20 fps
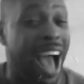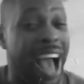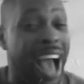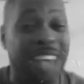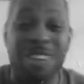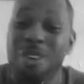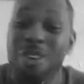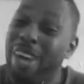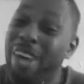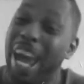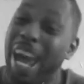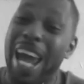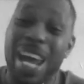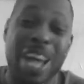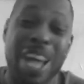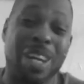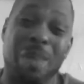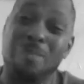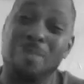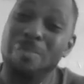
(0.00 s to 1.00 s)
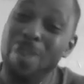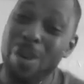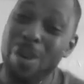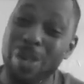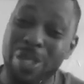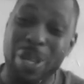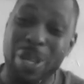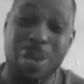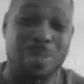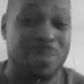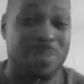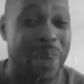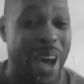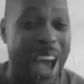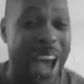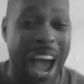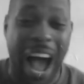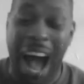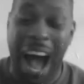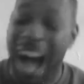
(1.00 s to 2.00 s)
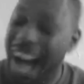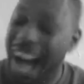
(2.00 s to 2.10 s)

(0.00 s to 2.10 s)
You can't hear the music, but